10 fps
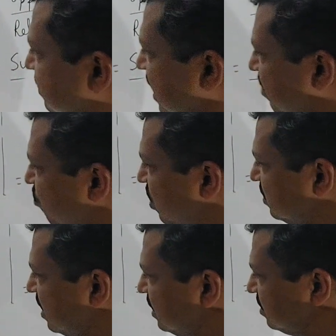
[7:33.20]
a.m. What is
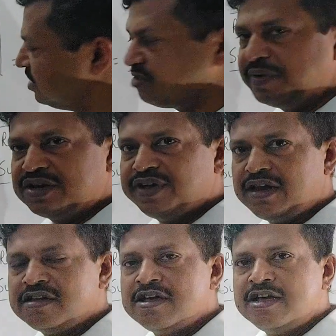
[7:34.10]
the distance
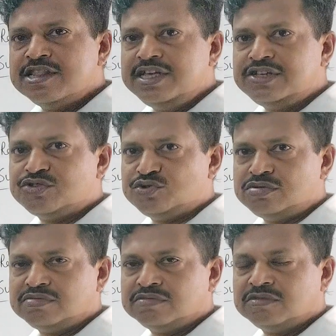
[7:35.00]
between these
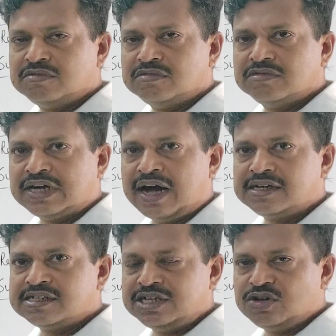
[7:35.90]
two
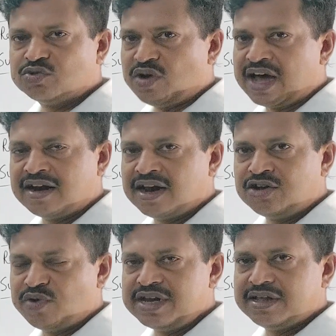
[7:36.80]
cars? It was
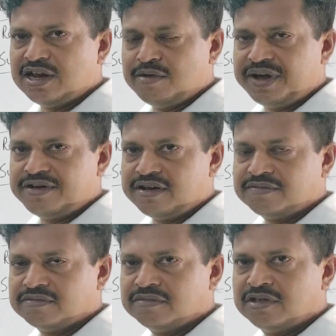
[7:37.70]
120 kilometer.
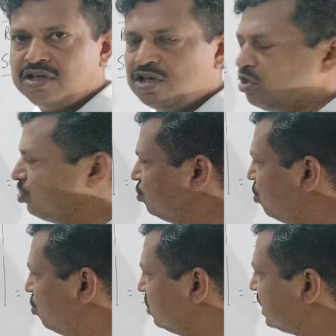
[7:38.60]

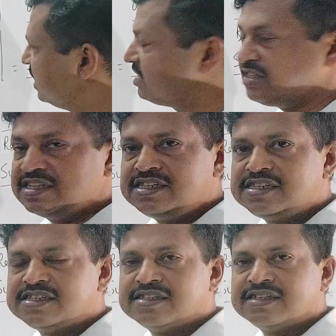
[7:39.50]
So the
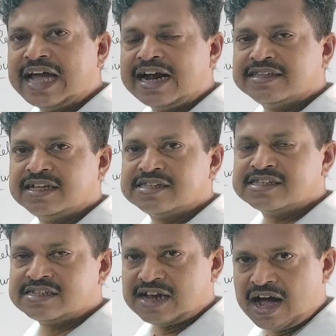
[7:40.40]
distance at the
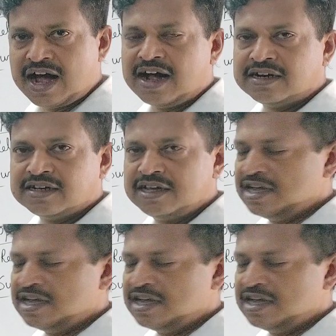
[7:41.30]
start